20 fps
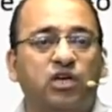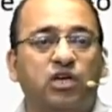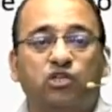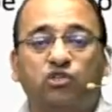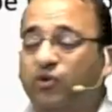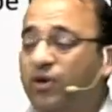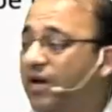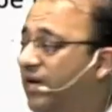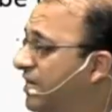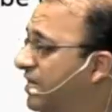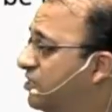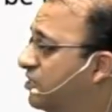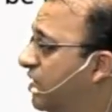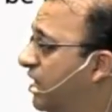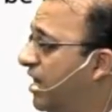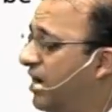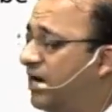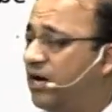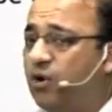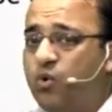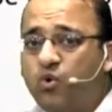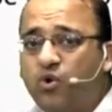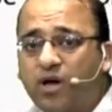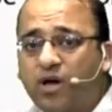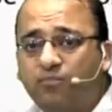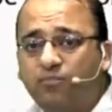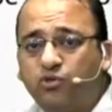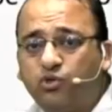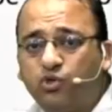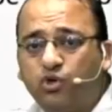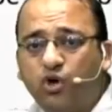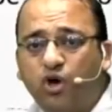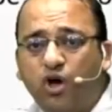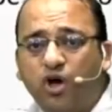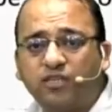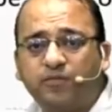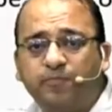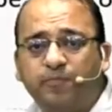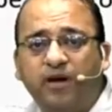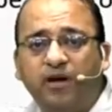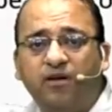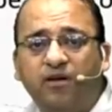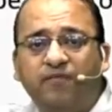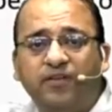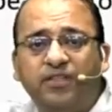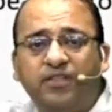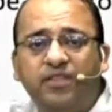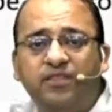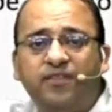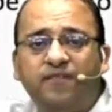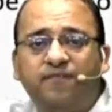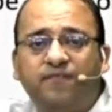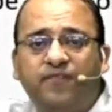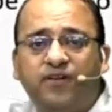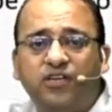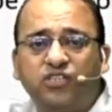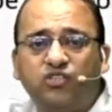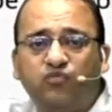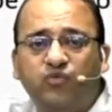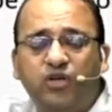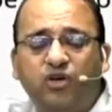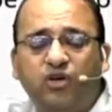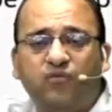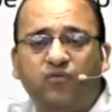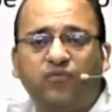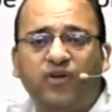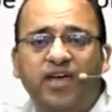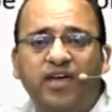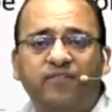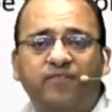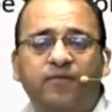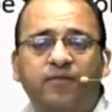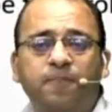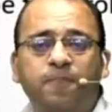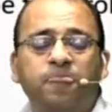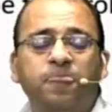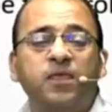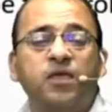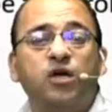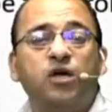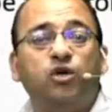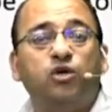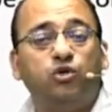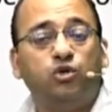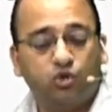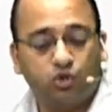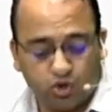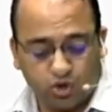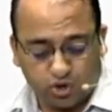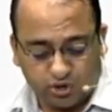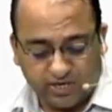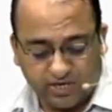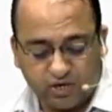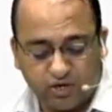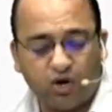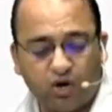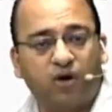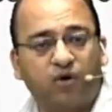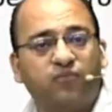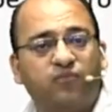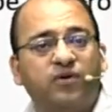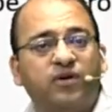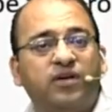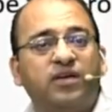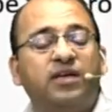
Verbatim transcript: so any child who comes to your hospital within the first week of life you should think of